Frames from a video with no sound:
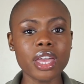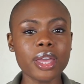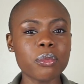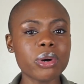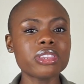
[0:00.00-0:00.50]

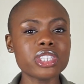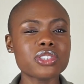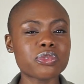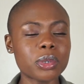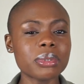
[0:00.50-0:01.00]
And what this
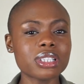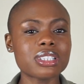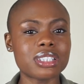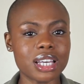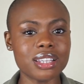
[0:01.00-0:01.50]

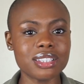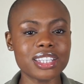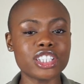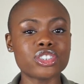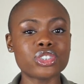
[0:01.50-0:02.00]
formula does
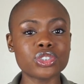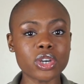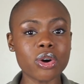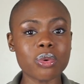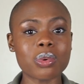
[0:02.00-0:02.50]
is
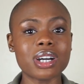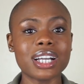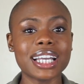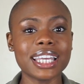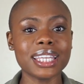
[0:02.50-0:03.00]
show
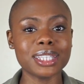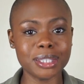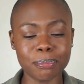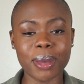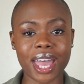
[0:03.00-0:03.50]

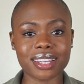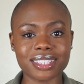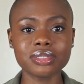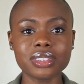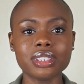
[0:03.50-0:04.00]

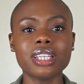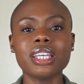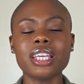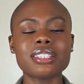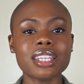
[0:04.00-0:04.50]
impact.
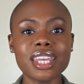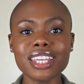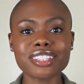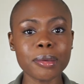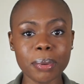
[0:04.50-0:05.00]
In
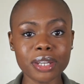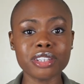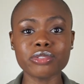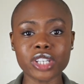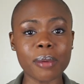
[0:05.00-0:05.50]
today's
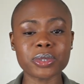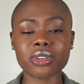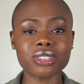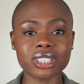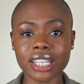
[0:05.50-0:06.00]
competitive job
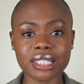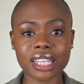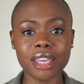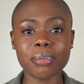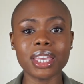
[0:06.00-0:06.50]
search
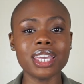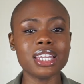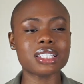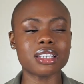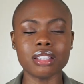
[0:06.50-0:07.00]
landscape, it
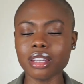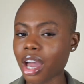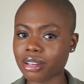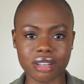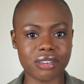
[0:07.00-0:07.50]
is
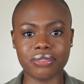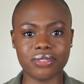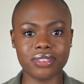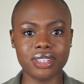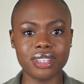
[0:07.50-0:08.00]
not
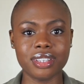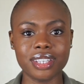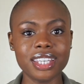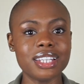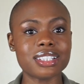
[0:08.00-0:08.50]
enough.
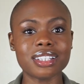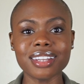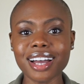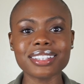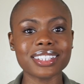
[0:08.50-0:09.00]
It is
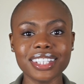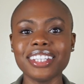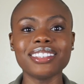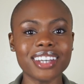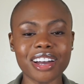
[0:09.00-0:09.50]
not
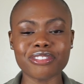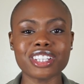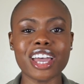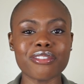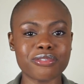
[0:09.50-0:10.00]
enough
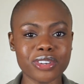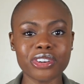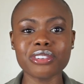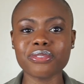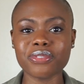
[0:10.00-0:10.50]
to have
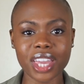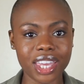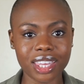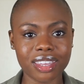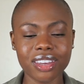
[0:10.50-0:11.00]
very
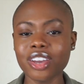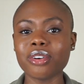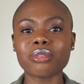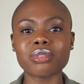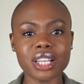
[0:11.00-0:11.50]
vague
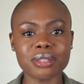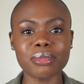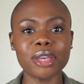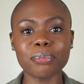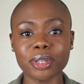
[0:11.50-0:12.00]

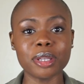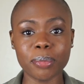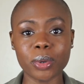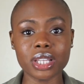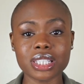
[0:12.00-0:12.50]
resume bullet
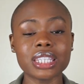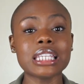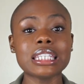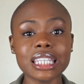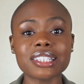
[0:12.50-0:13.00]
points. They
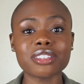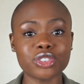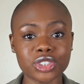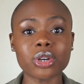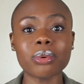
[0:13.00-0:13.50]
need to
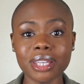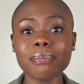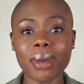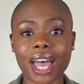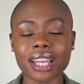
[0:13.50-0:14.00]
show
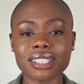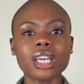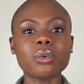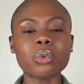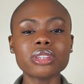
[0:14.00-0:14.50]
impact.
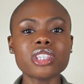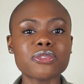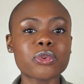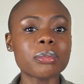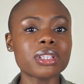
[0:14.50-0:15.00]
And what this
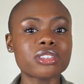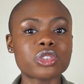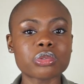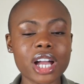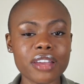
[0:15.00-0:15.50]
formula
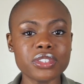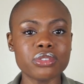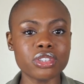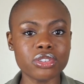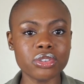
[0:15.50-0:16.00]
drives you
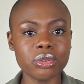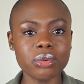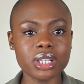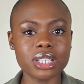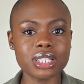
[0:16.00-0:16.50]
to
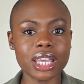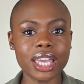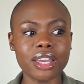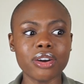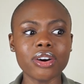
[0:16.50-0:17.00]
do is
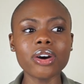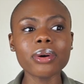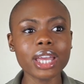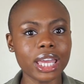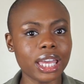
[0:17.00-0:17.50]
say,
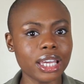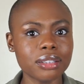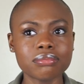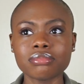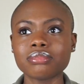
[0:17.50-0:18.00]

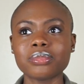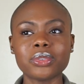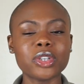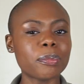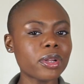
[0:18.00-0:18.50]
okay,
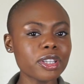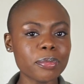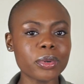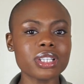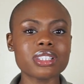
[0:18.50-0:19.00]
your bullet
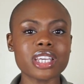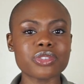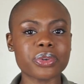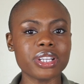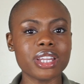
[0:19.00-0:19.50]
point
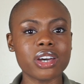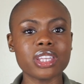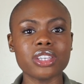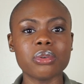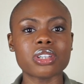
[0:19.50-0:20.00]
says right now
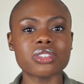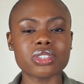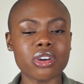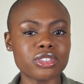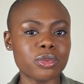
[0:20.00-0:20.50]
that you
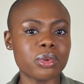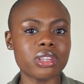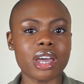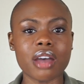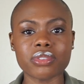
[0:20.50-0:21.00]
consulted with
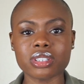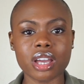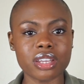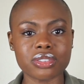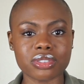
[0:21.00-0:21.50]

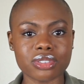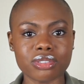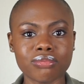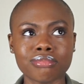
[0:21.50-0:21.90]
advertisers.